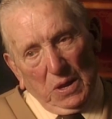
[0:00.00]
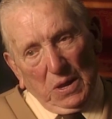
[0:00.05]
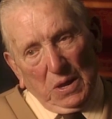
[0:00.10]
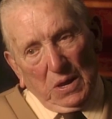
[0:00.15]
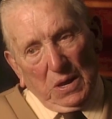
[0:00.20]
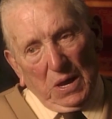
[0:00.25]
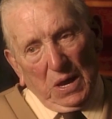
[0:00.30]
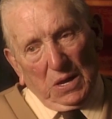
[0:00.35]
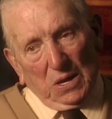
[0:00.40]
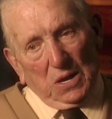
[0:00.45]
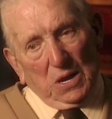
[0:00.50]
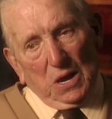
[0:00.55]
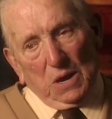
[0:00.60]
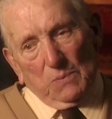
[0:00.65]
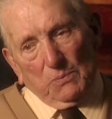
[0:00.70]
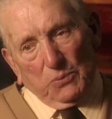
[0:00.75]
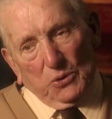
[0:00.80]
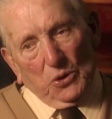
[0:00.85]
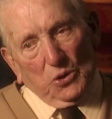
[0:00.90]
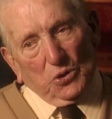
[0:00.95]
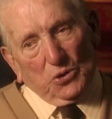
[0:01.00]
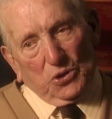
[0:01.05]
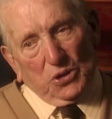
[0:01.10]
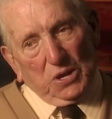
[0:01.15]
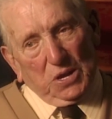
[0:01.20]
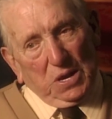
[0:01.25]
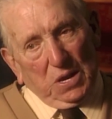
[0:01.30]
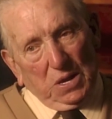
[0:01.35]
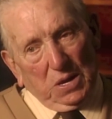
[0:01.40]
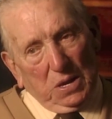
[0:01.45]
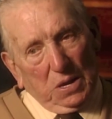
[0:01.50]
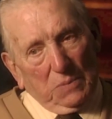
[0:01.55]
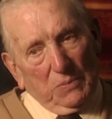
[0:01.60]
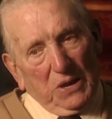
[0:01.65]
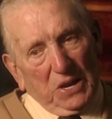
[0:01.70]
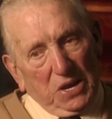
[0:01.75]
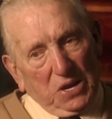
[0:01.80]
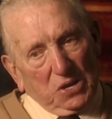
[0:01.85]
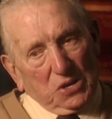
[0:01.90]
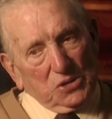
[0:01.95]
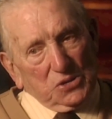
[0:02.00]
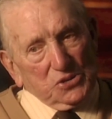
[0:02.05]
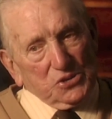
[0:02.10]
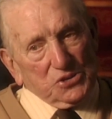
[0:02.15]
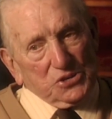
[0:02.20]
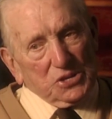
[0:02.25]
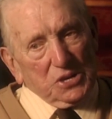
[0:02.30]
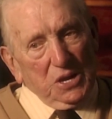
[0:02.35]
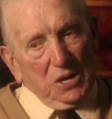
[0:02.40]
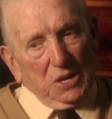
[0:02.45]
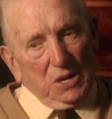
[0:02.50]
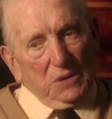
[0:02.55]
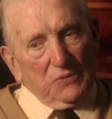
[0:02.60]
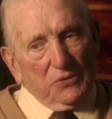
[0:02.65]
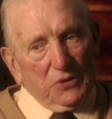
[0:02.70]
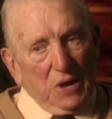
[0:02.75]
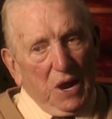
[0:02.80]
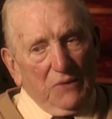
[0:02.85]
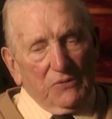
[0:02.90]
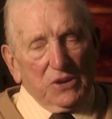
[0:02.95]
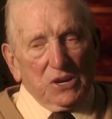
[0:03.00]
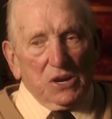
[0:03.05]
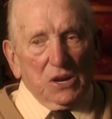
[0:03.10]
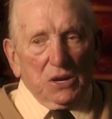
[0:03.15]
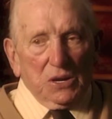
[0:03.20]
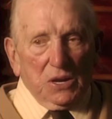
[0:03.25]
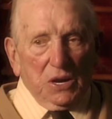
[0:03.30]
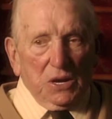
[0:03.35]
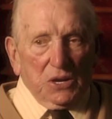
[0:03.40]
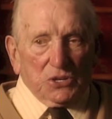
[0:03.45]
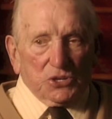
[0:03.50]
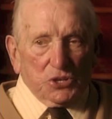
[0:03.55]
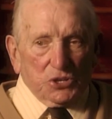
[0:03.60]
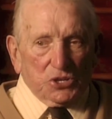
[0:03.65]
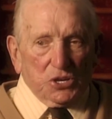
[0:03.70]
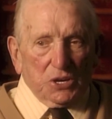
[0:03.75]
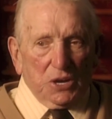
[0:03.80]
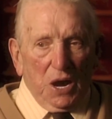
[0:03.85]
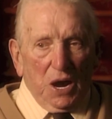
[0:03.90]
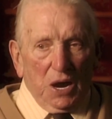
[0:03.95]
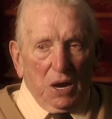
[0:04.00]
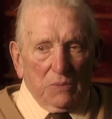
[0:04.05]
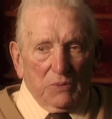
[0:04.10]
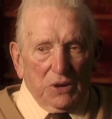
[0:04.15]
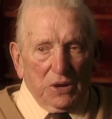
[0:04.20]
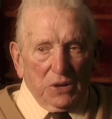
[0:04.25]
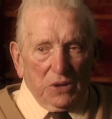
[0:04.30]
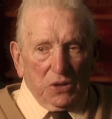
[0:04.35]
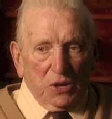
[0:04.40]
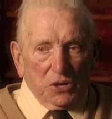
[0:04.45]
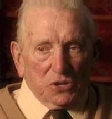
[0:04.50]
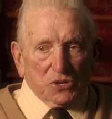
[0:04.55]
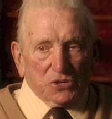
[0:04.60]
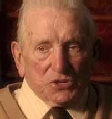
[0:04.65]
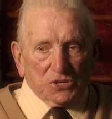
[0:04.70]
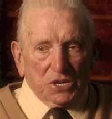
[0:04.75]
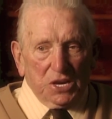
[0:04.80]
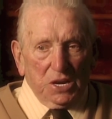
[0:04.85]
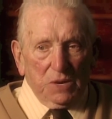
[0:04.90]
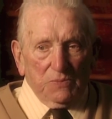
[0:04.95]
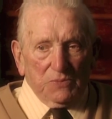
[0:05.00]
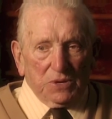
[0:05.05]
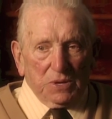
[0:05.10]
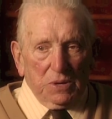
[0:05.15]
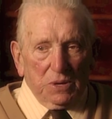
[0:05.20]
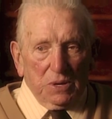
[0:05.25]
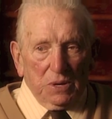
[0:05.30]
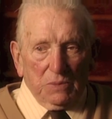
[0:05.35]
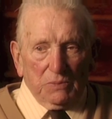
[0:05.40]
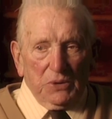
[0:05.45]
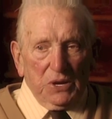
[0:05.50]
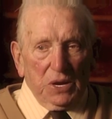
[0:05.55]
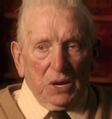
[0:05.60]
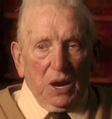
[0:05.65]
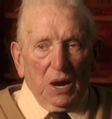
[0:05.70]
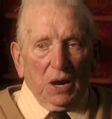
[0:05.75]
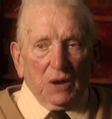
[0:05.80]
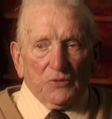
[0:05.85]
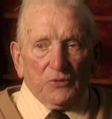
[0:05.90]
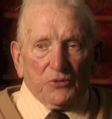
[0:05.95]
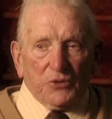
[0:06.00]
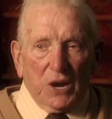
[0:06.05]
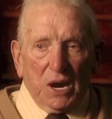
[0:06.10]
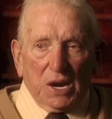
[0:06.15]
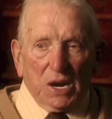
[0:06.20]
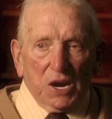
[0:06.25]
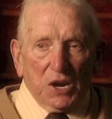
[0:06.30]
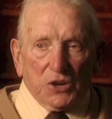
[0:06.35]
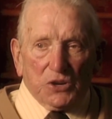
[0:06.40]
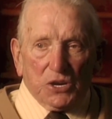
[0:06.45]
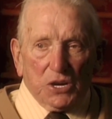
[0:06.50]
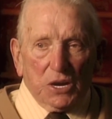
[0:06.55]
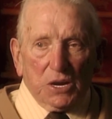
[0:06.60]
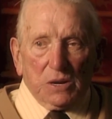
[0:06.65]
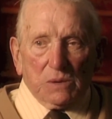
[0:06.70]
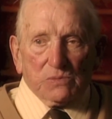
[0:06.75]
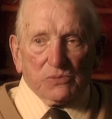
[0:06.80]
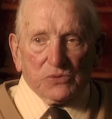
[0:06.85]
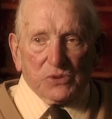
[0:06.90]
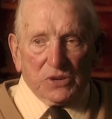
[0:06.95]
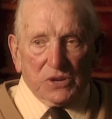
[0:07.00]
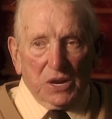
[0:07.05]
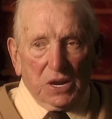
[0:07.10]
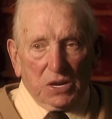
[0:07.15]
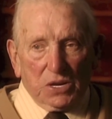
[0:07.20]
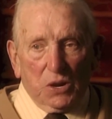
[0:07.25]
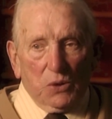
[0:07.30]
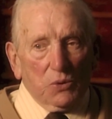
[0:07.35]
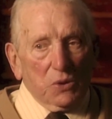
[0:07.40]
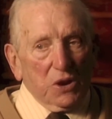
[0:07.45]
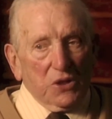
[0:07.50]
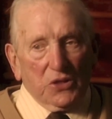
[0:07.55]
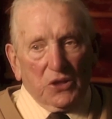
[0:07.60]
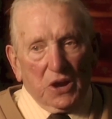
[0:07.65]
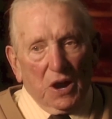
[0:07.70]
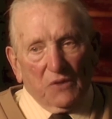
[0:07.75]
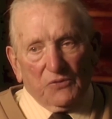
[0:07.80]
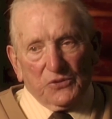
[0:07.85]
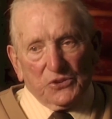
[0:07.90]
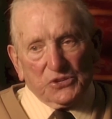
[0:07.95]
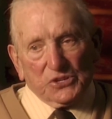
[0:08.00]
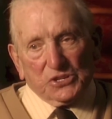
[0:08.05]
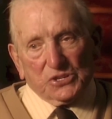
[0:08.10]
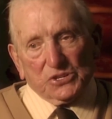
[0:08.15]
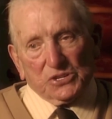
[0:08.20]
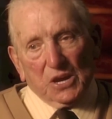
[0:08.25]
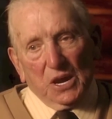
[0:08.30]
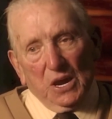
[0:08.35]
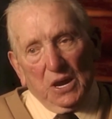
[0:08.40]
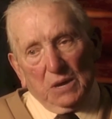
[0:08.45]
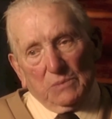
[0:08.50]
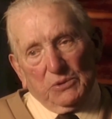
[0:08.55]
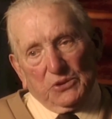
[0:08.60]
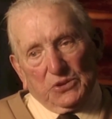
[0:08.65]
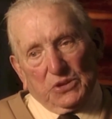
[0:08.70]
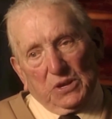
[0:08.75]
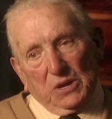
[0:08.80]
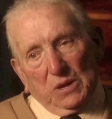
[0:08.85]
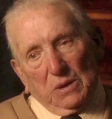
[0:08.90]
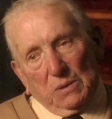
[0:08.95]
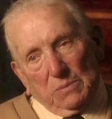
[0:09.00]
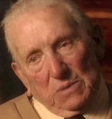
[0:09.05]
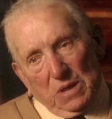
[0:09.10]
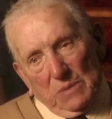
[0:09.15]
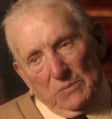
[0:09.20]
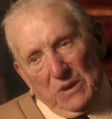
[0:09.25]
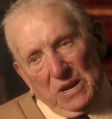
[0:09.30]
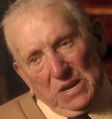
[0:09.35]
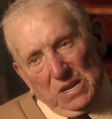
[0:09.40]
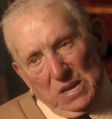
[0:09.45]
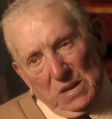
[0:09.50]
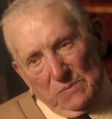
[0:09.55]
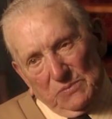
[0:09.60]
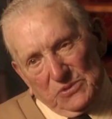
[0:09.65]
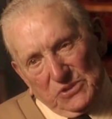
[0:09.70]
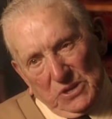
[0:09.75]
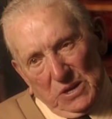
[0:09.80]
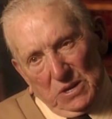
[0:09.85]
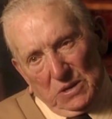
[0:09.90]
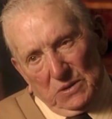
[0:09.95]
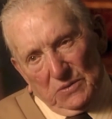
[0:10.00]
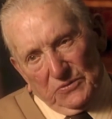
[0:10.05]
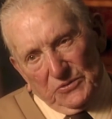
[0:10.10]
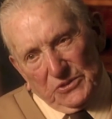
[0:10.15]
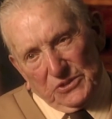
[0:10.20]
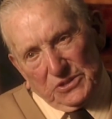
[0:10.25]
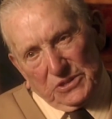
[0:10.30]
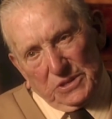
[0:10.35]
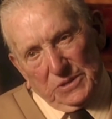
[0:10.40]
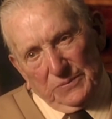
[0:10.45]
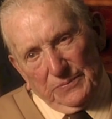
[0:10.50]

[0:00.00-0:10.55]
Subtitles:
And I applaud the Americans for having such an army that seemed to be on friendly terms with not only the officers, but the men themselves.